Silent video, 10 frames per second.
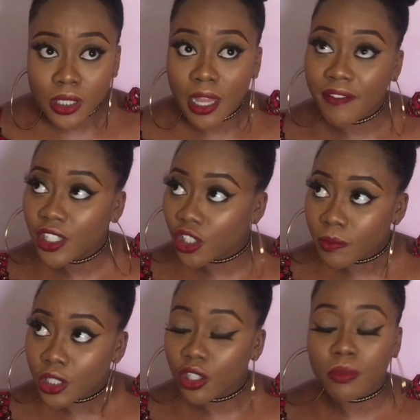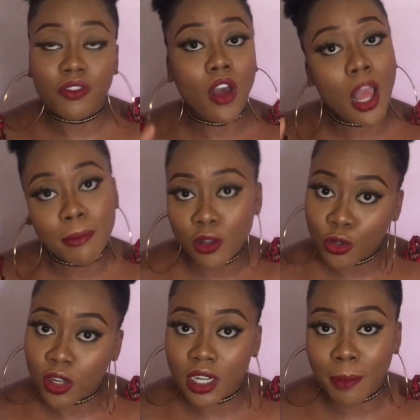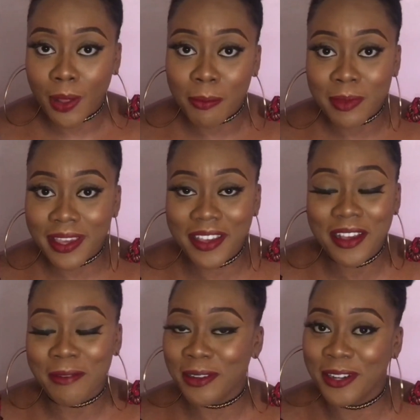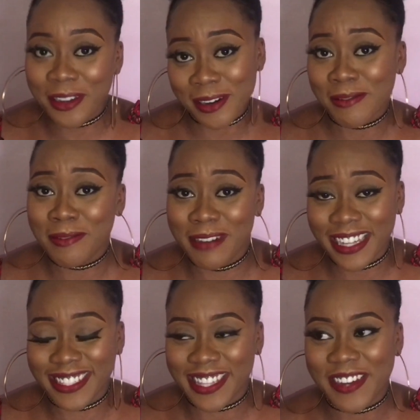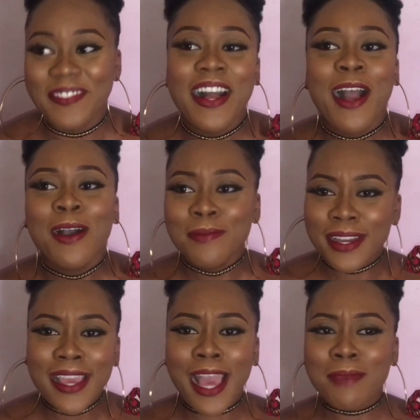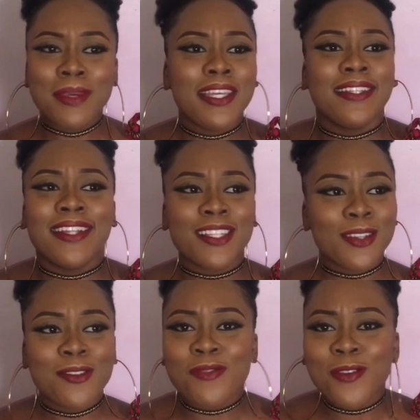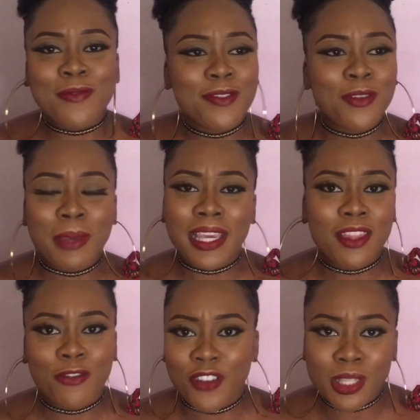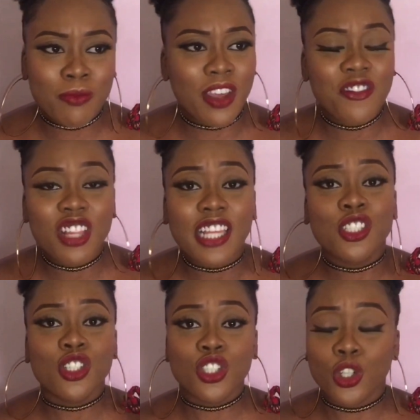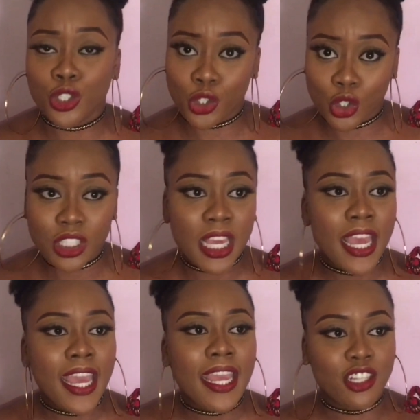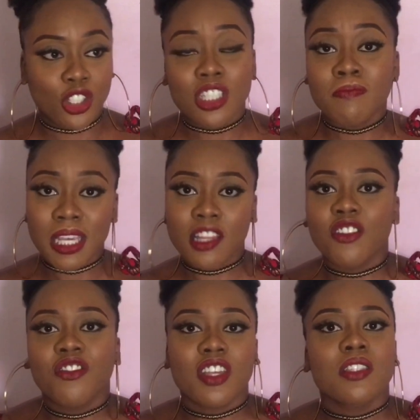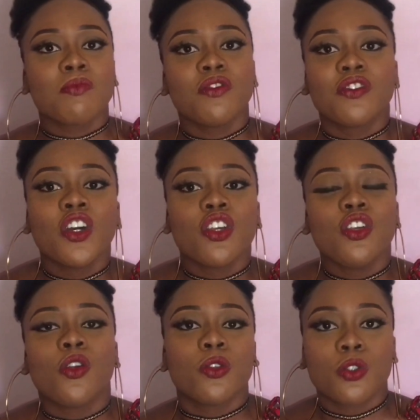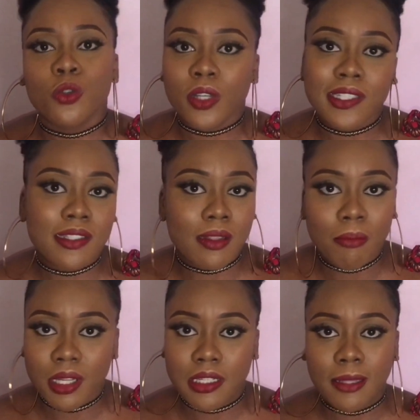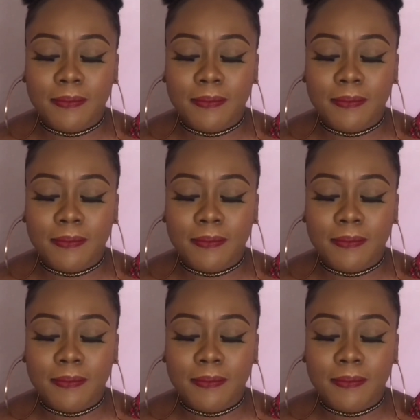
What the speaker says: Have I shot my shot before? I'm not talking about me. I'm not talking about myself. But yeah, I mean, there's nothing wrong with, you know, making the first move. I feel like shooting your shot is just making the first move, you know, to talking to somebody.